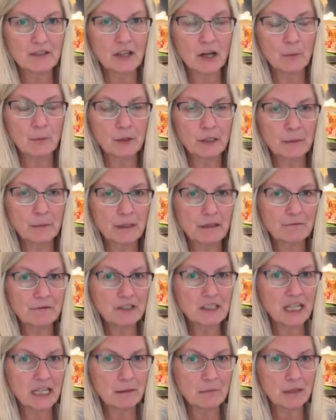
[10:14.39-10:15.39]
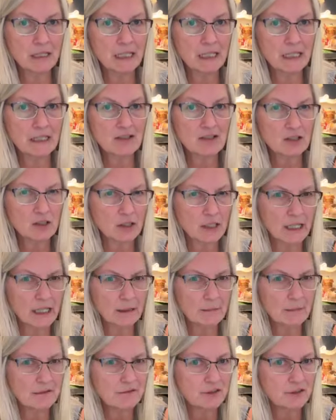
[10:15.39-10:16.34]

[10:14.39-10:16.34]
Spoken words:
So I'll put them in for 10 minutes, look at them.